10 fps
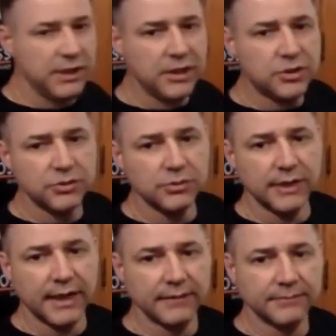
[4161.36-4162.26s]
do that.
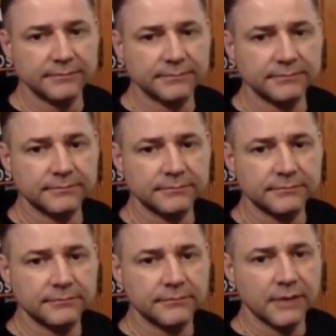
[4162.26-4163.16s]

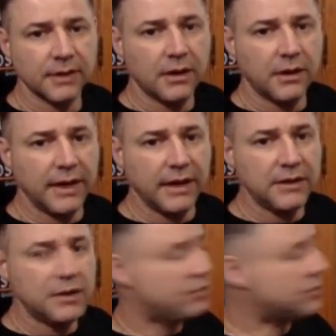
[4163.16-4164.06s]
All right?
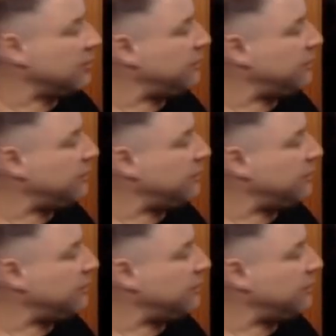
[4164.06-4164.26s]
So if you want